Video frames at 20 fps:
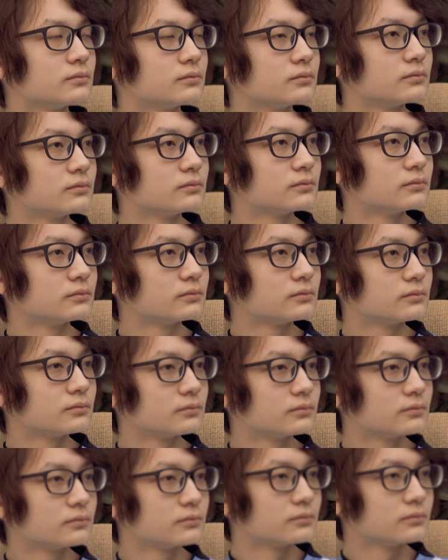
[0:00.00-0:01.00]

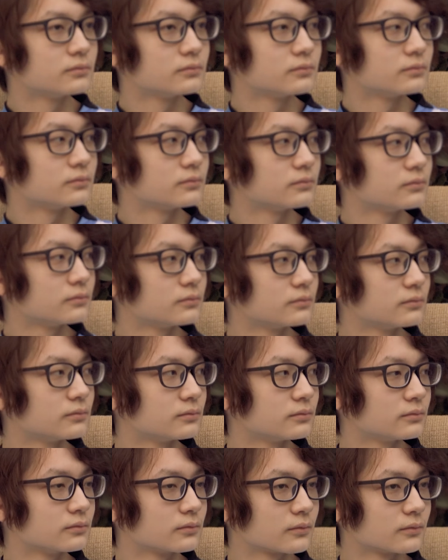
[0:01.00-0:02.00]

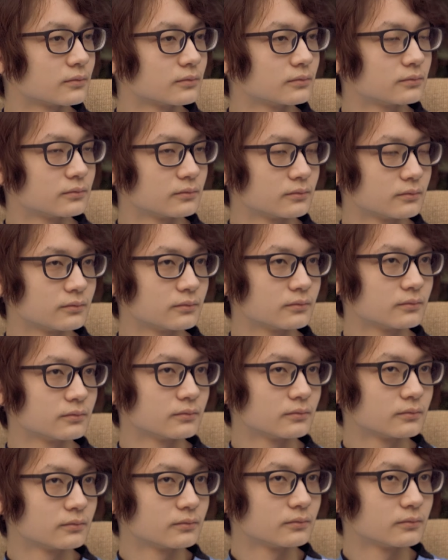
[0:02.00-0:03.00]

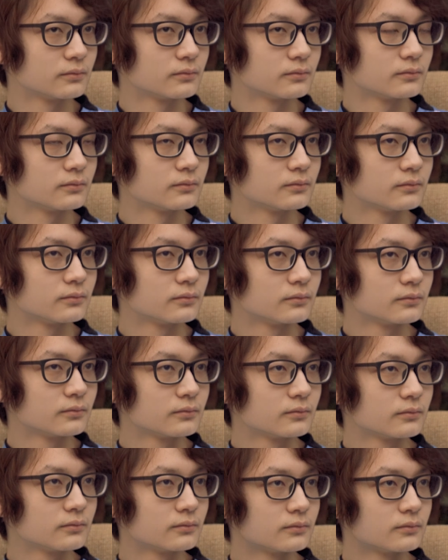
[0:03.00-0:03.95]
This person isn't speaking.